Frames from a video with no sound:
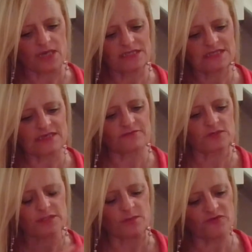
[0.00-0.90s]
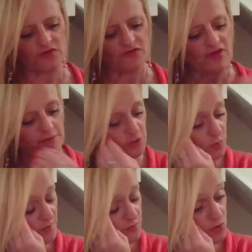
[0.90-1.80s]
Like I said, I feel some of you have had to
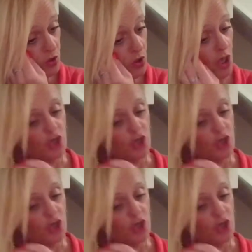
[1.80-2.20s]
withdraw.